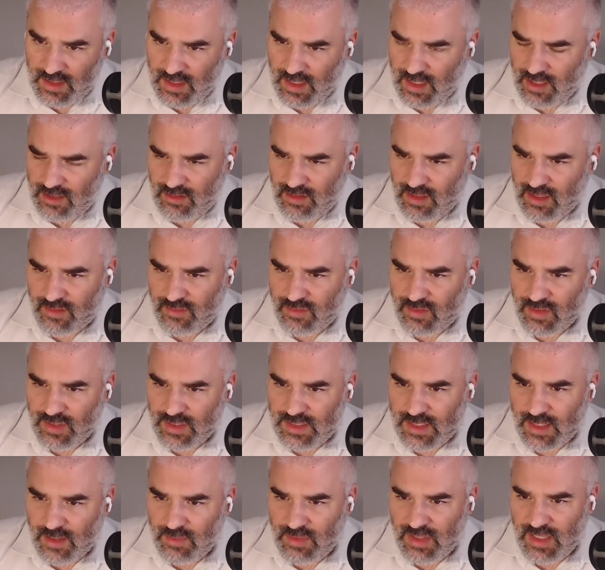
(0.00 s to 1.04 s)
I don't have to
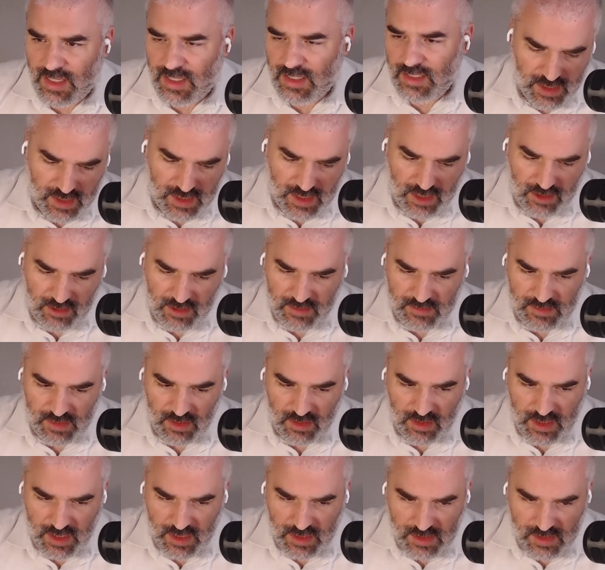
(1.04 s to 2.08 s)
accept that. I don't have to
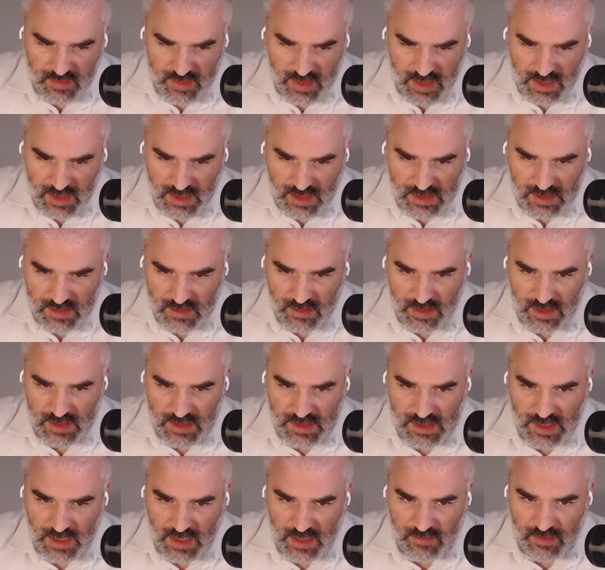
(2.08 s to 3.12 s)
look at Israeli history
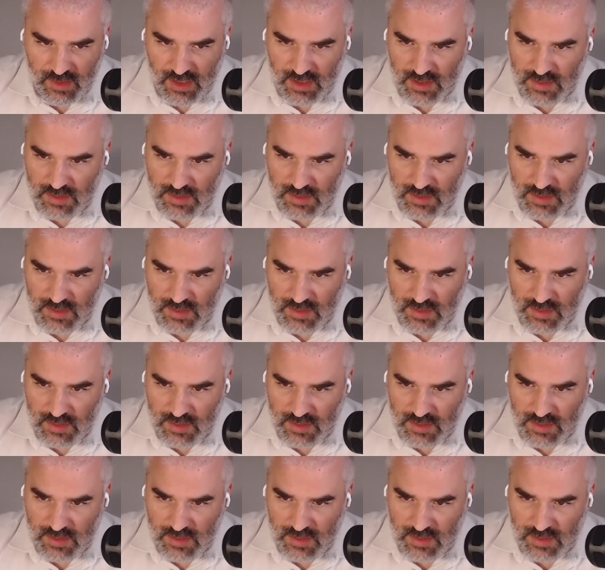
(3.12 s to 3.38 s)
and say everything's